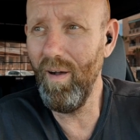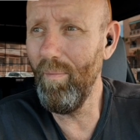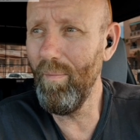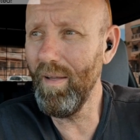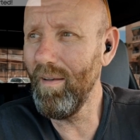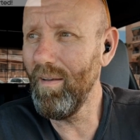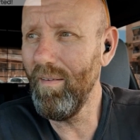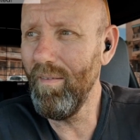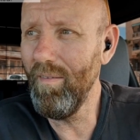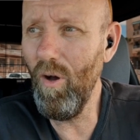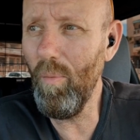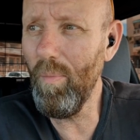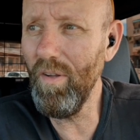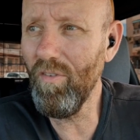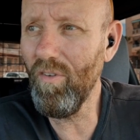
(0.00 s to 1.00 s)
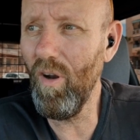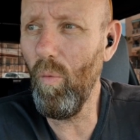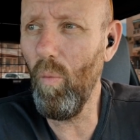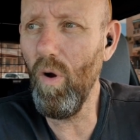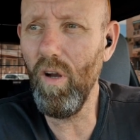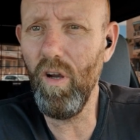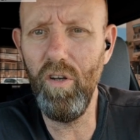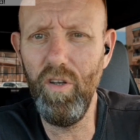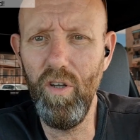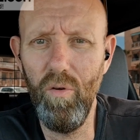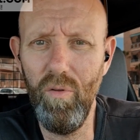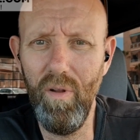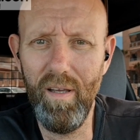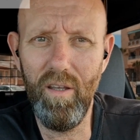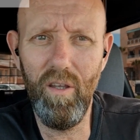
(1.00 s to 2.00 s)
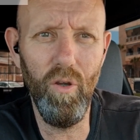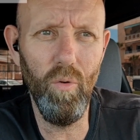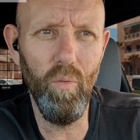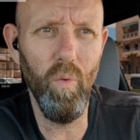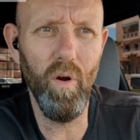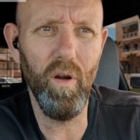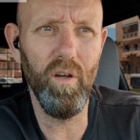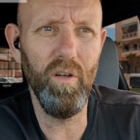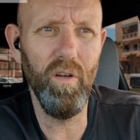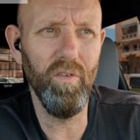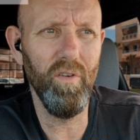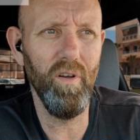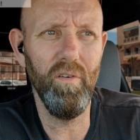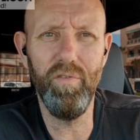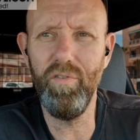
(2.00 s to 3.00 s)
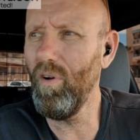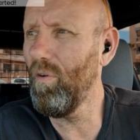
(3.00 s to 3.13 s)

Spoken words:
I mean, nobody's going to work on you like you work on yourself.